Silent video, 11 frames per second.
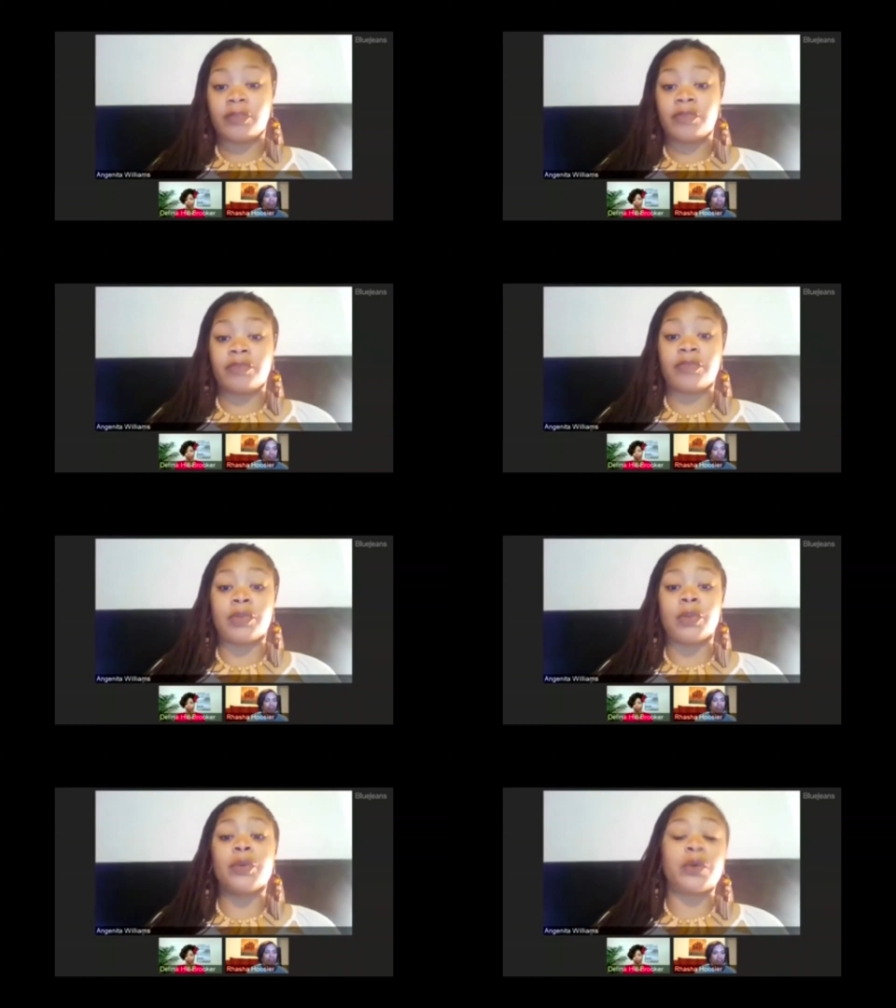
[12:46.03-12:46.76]

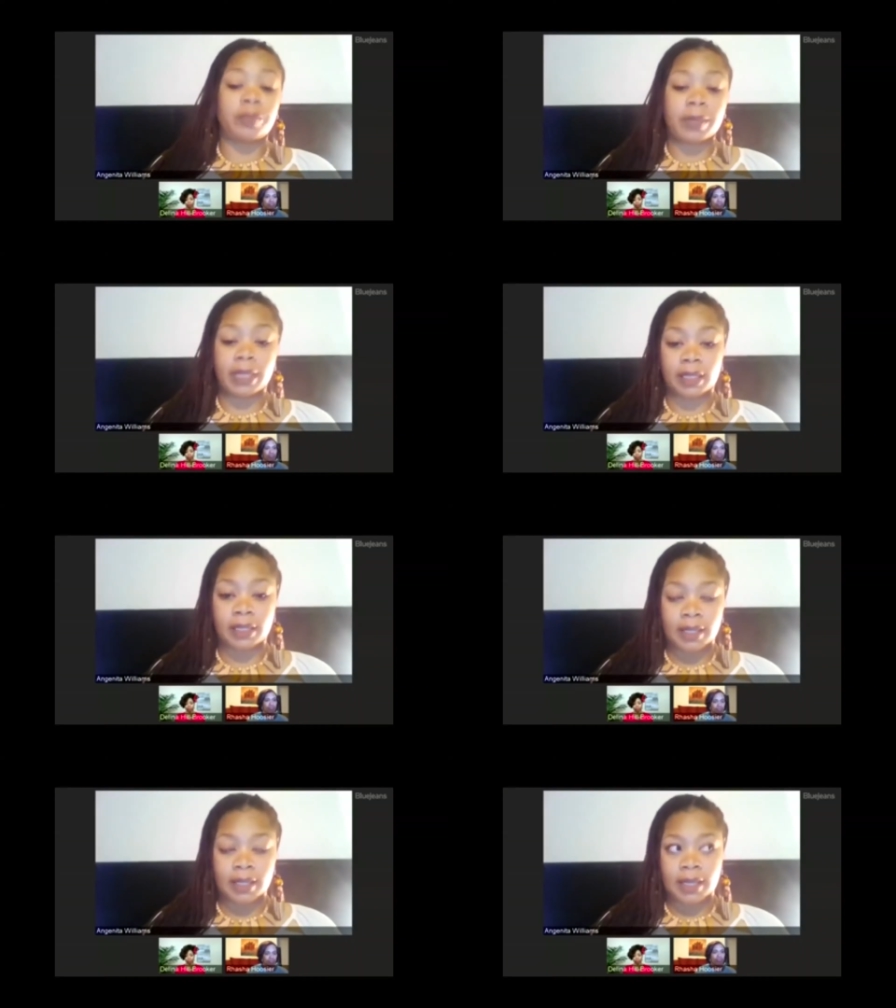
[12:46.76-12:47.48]
floored me,
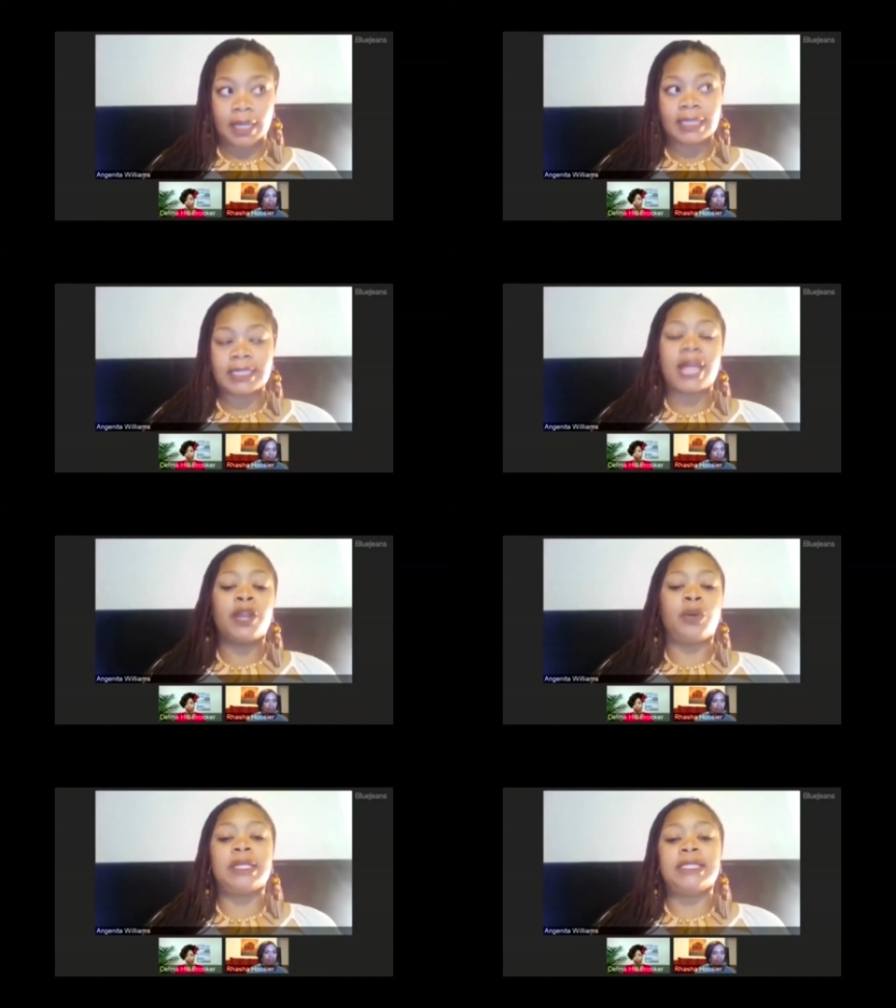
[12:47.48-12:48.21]
because I had no
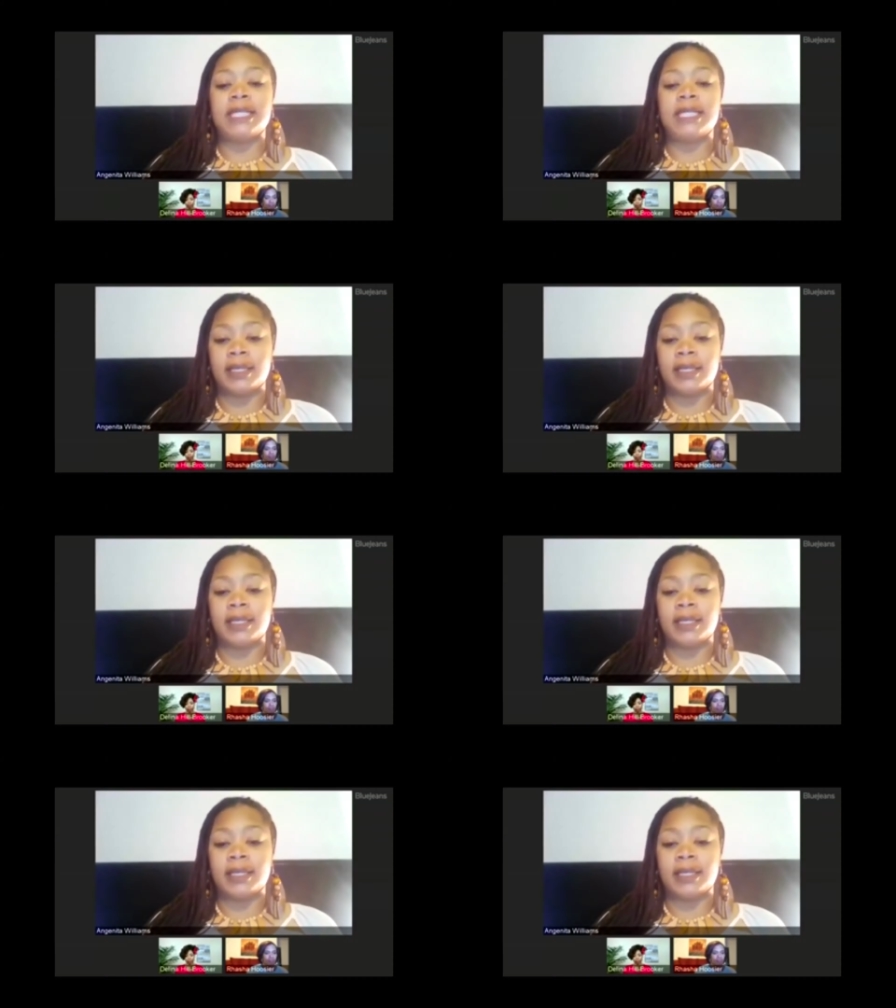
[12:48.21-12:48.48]
idea